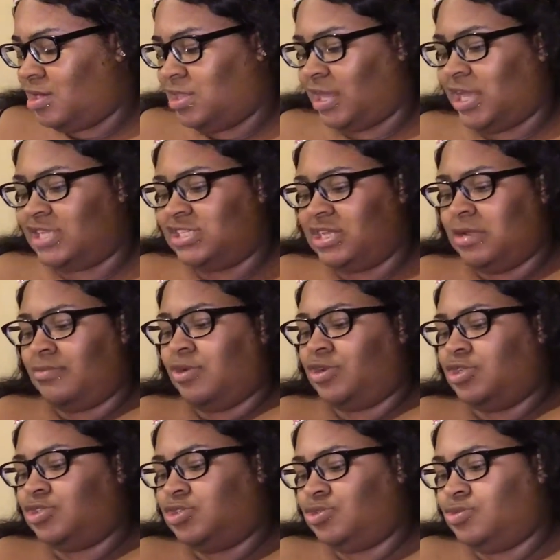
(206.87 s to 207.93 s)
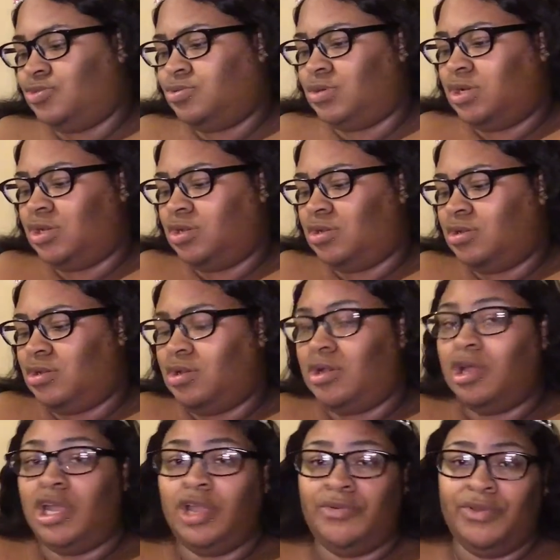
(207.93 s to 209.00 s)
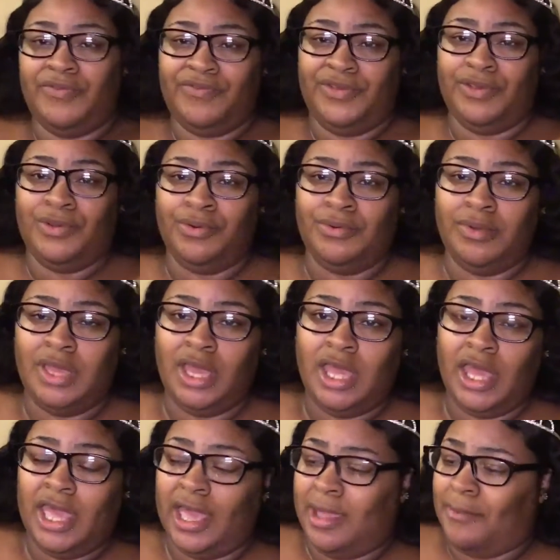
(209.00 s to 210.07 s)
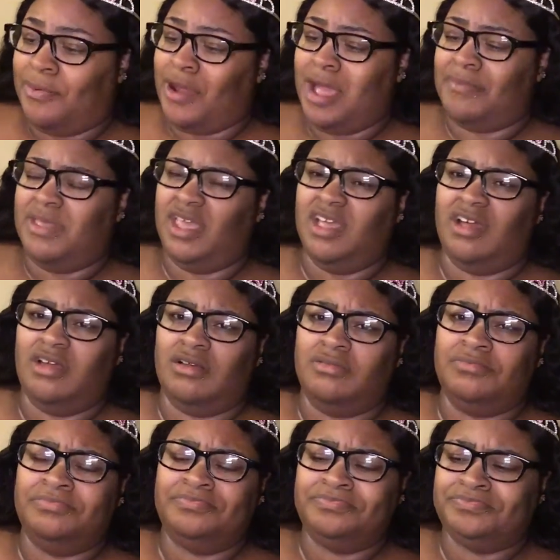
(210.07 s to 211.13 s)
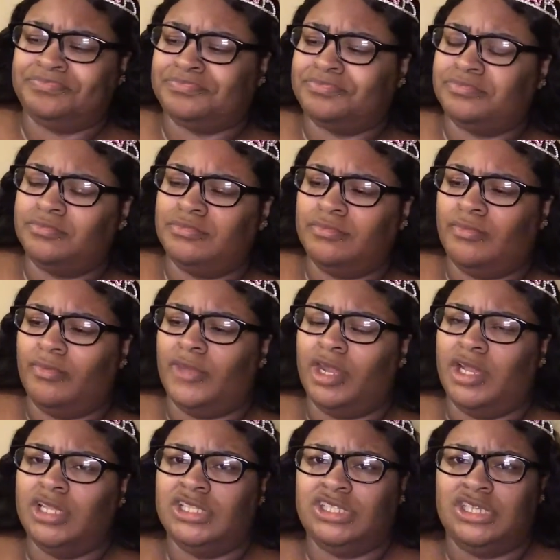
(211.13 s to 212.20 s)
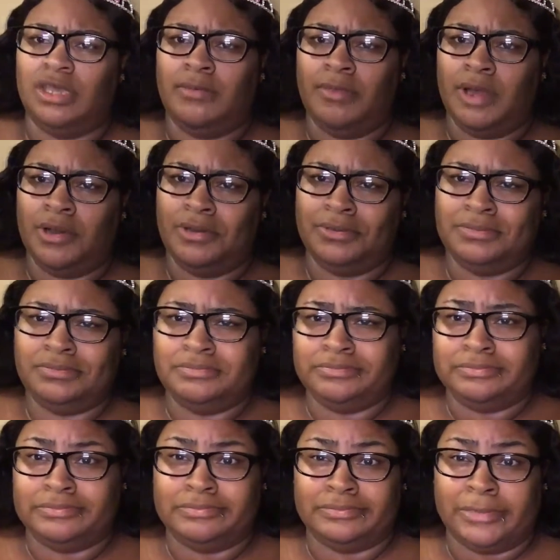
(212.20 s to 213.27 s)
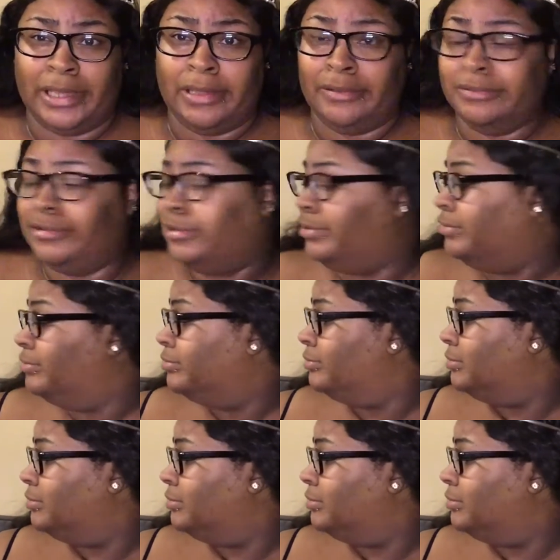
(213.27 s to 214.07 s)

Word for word: Like I said, I'm going to do a review and probably a demo. I don't know.